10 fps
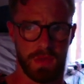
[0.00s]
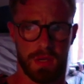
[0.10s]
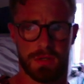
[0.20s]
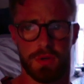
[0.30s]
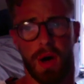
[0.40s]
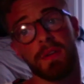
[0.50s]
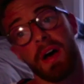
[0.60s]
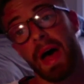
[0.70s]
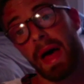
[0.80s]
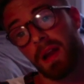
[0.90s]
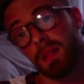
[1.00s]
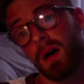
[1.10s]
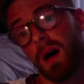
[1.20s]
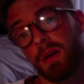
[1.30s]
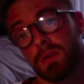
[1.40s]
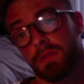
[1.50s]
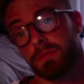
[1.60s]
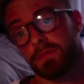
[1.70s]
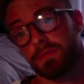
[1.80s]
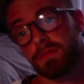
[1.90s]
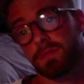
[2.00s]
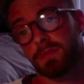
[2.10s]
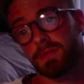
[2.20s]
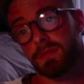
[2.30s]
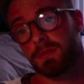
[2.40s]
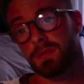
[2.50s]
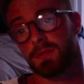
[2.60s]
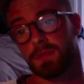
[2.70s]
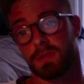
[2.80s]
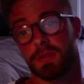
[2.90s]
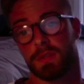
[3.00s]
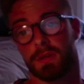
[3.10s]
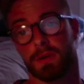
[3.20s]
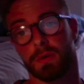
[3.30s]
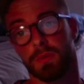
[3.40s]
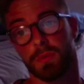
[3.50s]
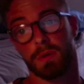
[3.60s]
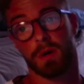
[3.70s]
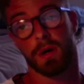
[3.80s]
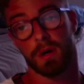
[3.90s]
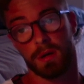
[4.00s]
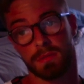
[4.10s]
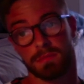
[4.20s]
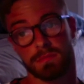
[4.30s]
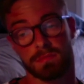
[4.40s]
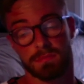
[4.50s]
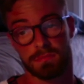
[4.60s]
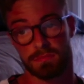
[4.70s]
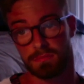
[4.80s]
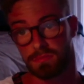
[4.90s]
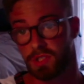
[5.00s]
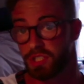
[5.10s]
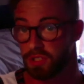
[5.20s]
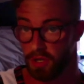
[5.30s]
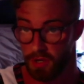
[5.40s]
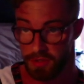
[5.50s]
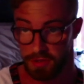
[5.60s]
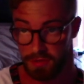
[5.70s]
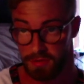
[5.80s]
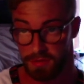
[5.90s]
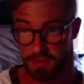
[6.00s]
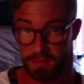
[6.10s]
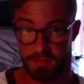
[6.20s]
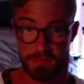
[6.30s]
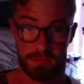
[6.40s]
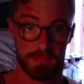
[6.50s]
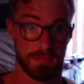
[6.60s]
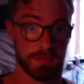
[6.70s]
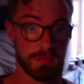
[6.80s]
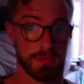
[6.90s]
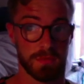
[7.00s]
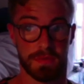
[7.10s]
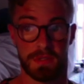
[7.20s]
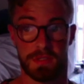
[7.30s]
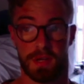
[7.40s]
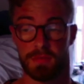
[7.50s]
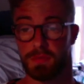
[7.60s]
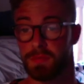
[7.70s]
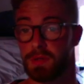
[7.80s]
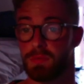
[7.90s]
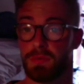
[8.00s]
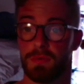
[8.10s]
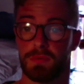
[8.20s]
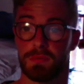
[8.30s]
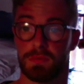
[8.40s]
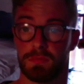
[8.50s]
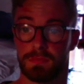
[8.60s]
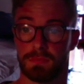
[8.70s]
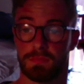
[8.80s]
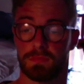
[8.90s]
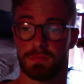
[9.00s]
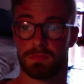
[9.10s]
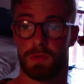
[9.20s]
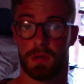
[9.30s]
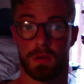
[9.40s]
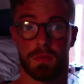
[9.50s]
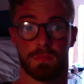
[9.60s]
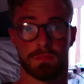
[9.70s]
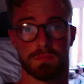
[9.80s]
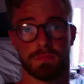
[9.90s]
and so I've had a lot of, you know, uh, discussions with these types of people. Um,